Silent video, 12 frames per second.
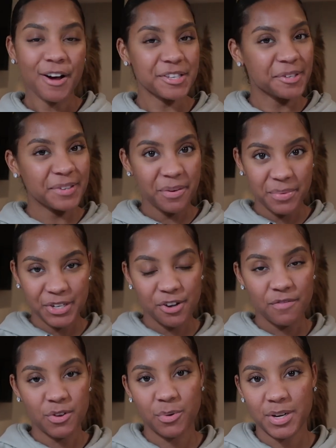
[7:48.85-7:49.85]
Also let me know
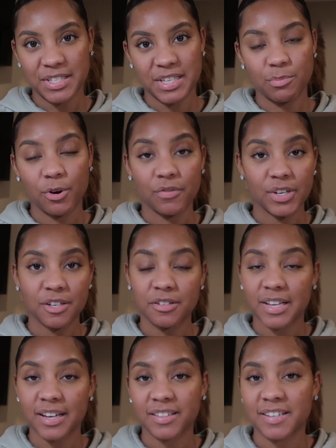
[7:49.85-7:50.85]
if you want to see more
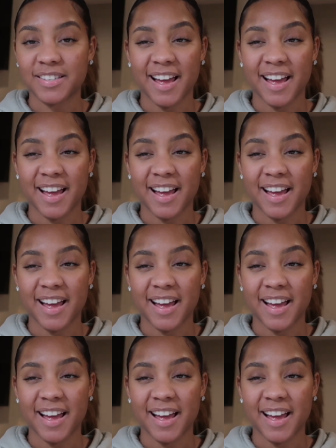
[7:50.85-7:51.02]
videos like this.